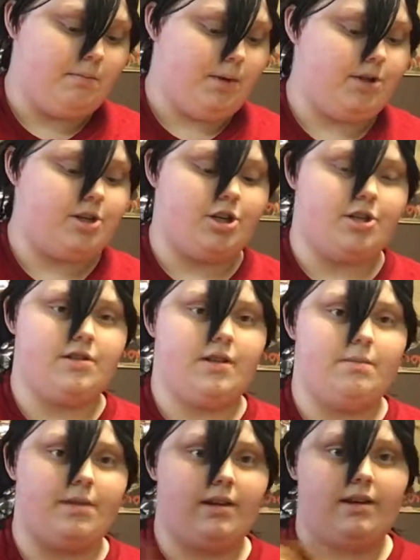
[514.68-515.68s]
Butch or
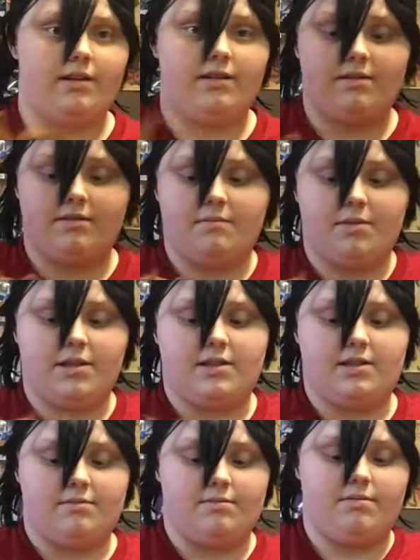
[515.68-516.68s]
something, but
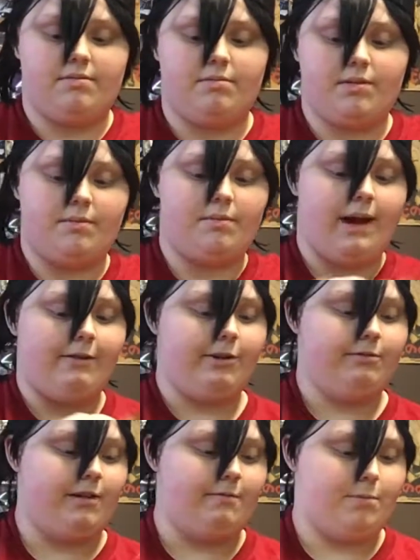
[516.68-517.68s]
it's the the
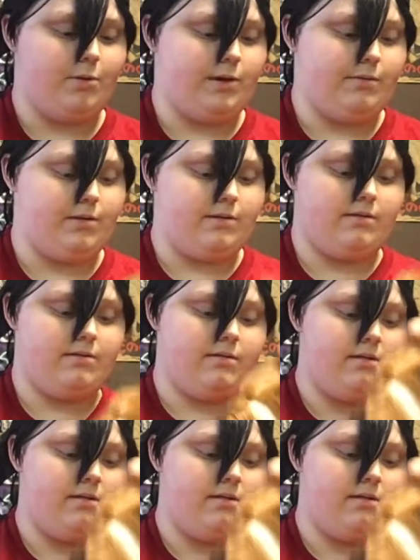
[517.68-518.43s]
rowdy rough boy one.